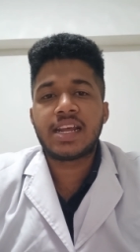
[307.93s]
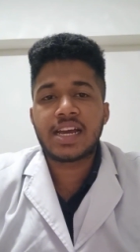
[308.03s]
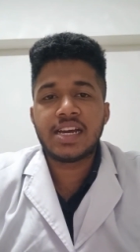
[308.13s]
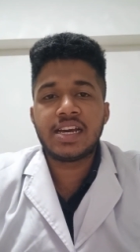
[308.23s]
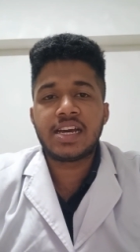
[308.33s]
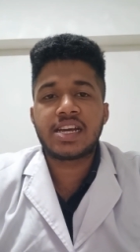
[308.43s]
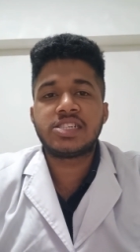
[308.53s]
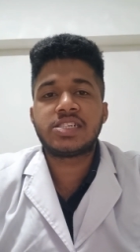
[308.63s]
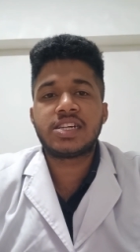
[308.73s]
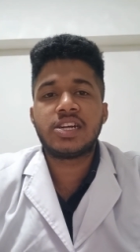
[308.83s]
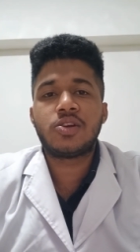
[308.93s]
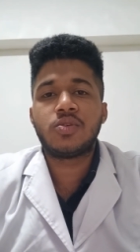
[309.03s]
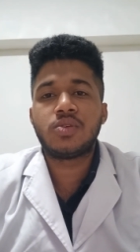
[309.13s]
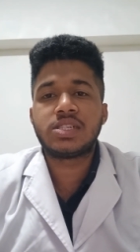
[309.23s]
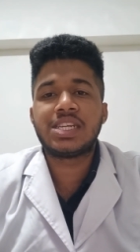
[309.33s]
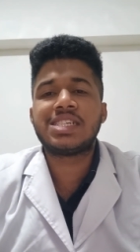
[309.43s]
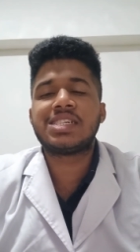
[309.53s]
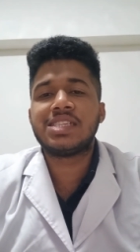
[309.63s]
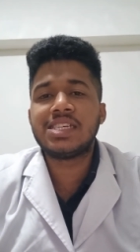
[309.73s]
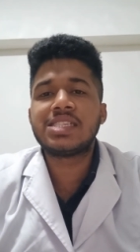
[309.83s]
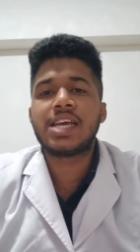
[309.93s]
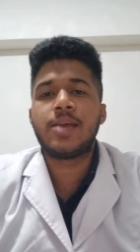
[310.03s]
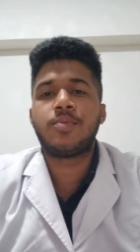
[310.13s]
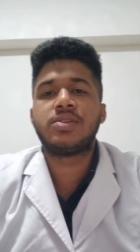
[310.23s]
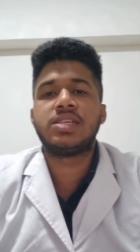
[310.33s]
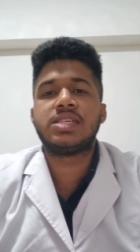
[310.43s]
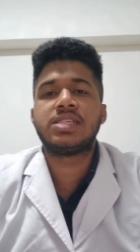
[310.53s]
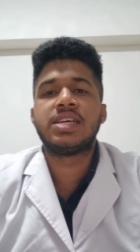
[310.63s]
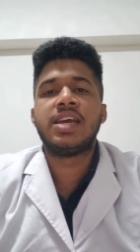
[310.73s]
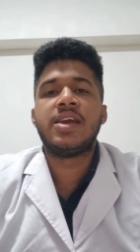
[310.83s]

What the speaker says: constructed to test this hypothesis